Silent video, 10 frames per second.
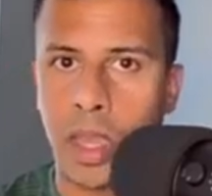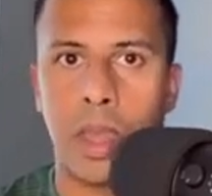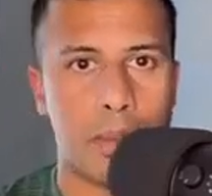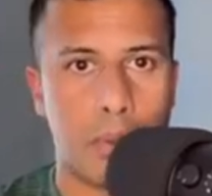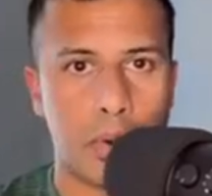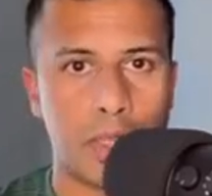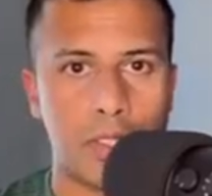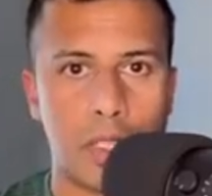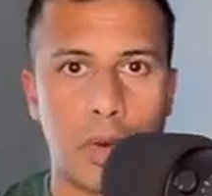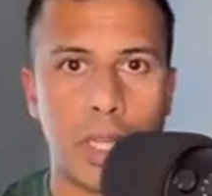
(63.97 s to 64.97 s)
The important things
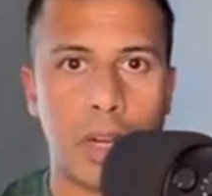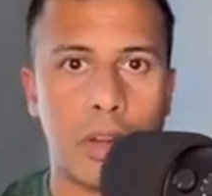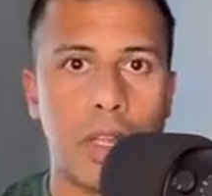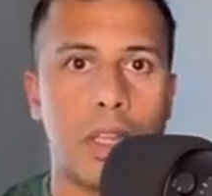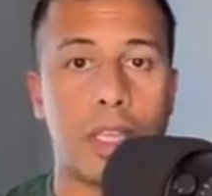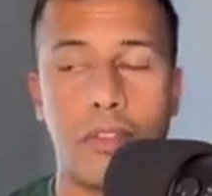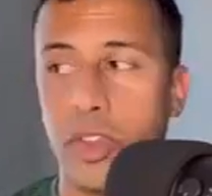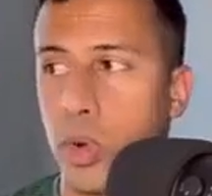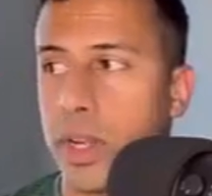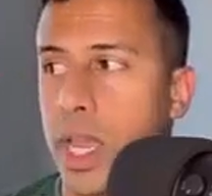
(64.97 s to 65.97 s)
to note here: give
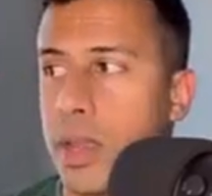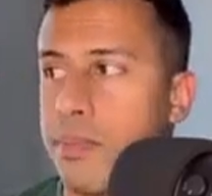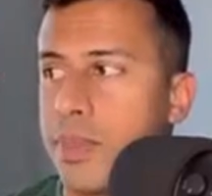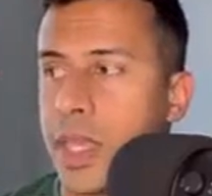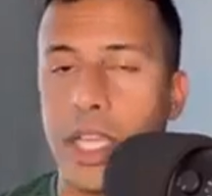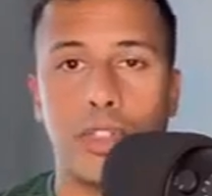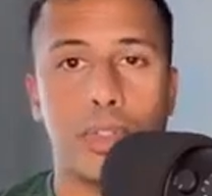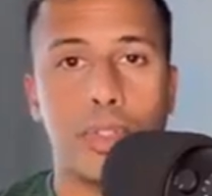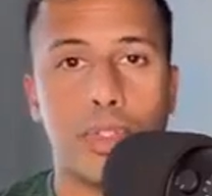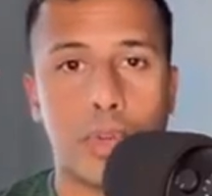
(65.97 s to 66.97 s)
your name,
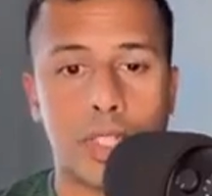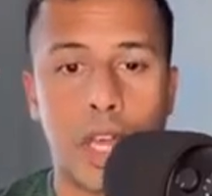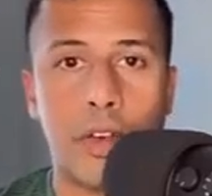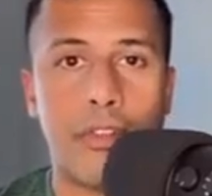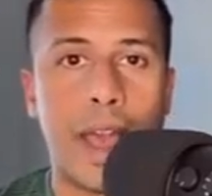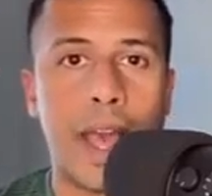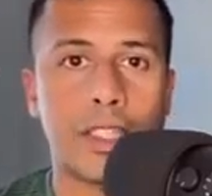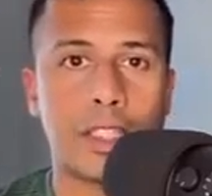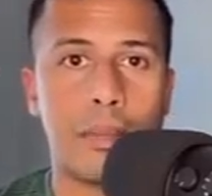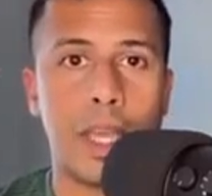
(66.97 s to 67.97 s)
introduce yourself,
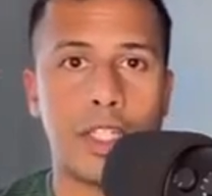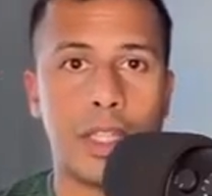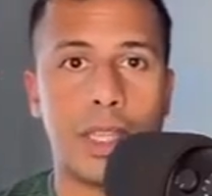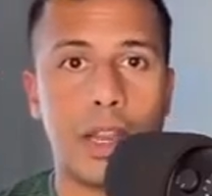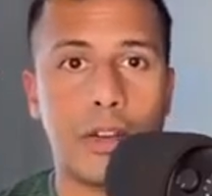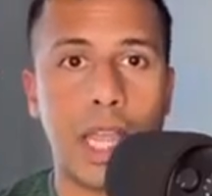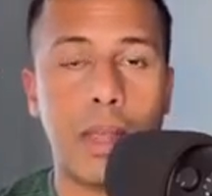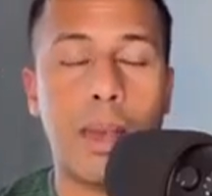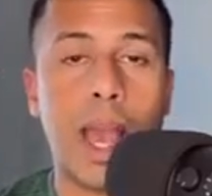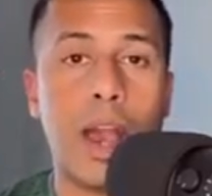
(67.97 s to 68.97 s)
ask the patient their
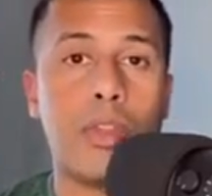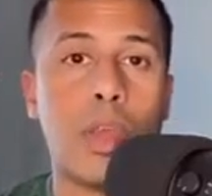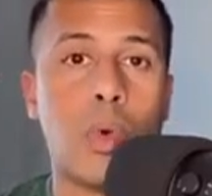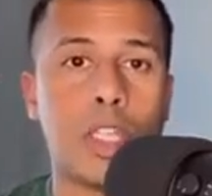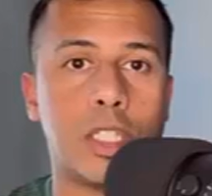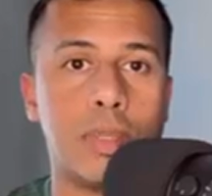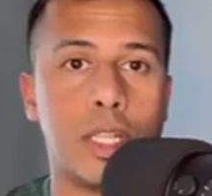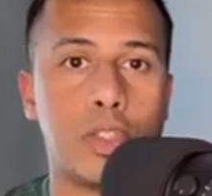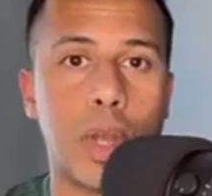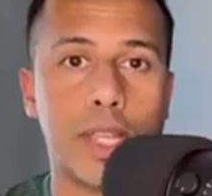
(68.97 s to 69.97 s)
name, how they want to be
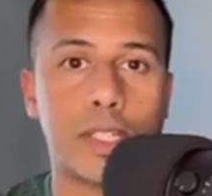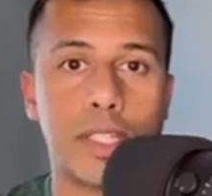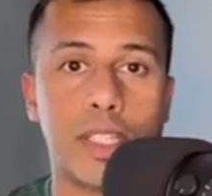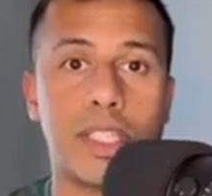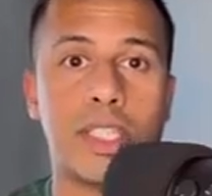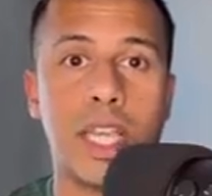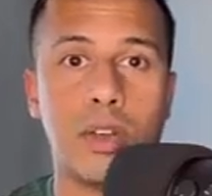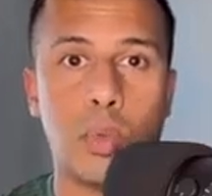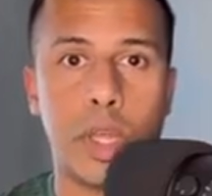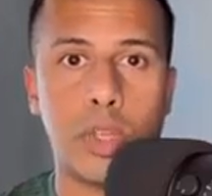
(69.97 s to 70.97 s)
addressed,
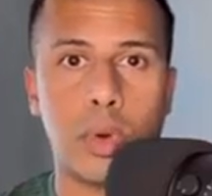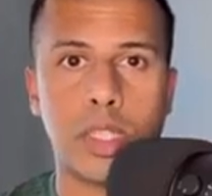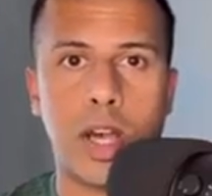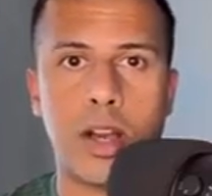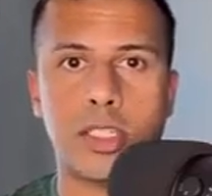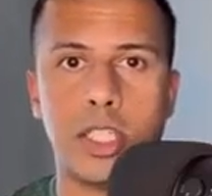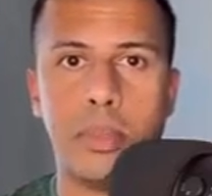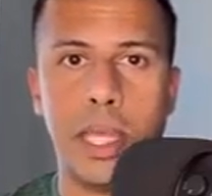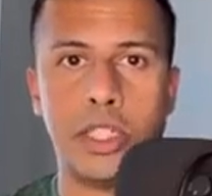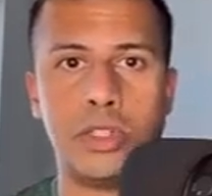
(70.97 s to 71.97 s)
sit while you are talking to the
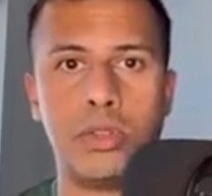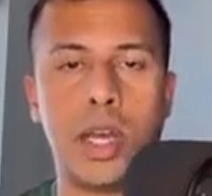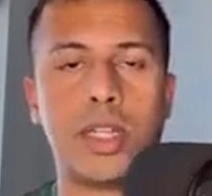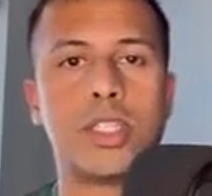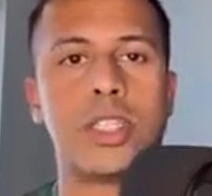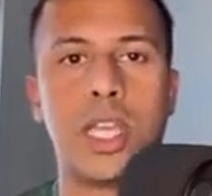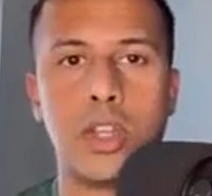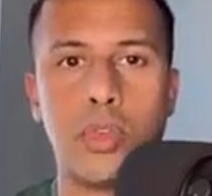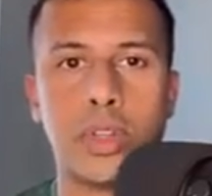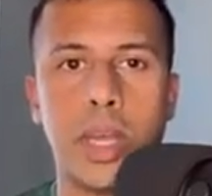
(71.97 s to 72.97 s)
patient, do not stand
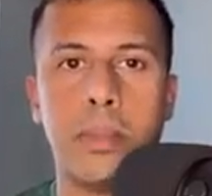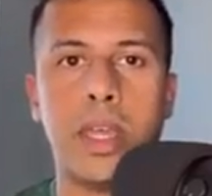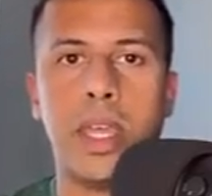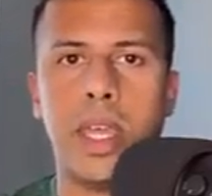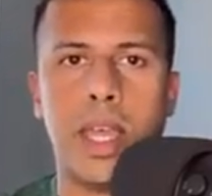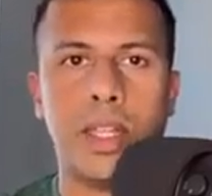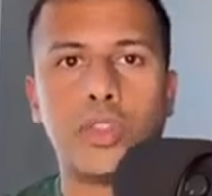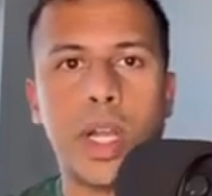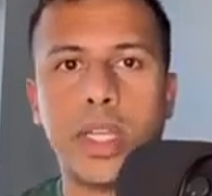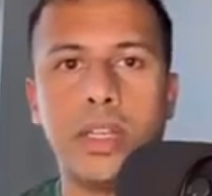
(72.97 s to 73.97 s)
over them and
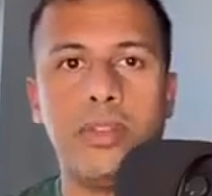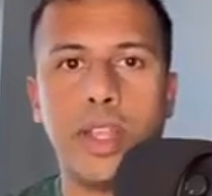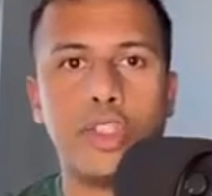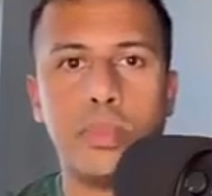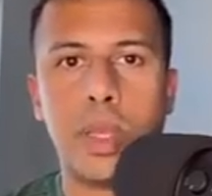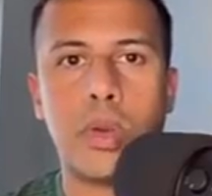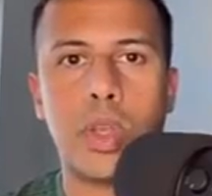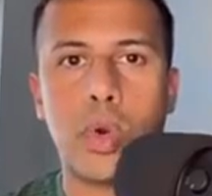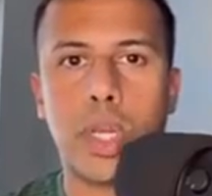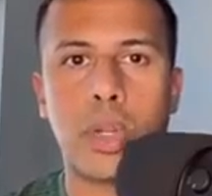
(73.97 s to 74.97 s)
try to convey
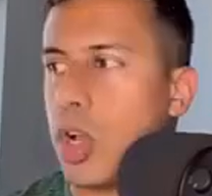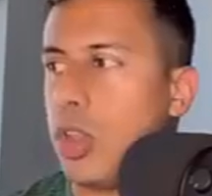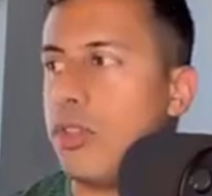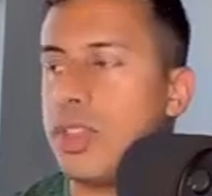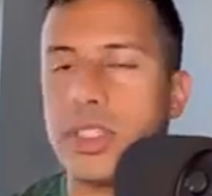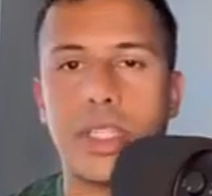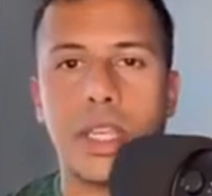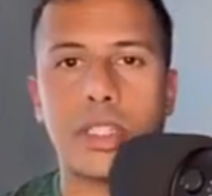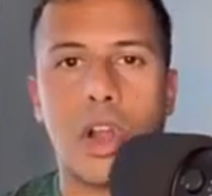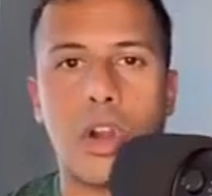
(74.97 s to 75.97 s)
superiority. All of these
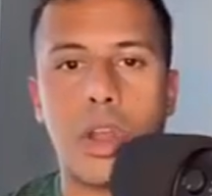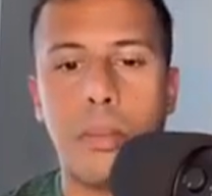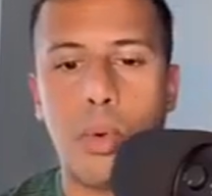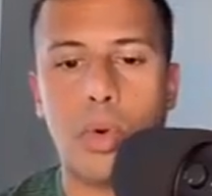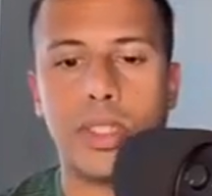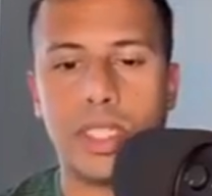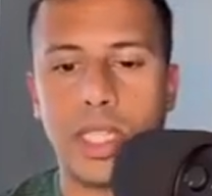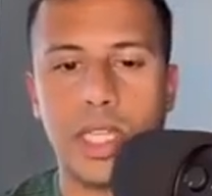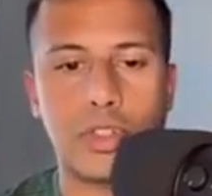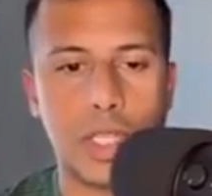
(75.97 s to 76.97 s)
things are important to
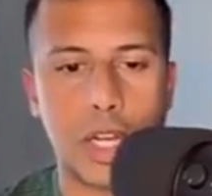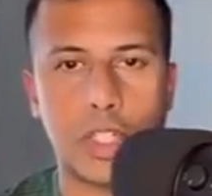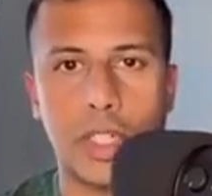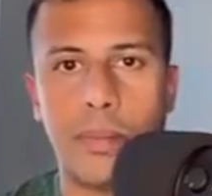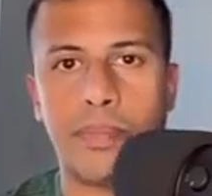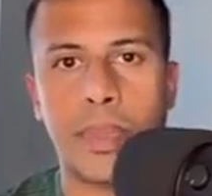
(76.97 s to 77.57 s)
the introduction.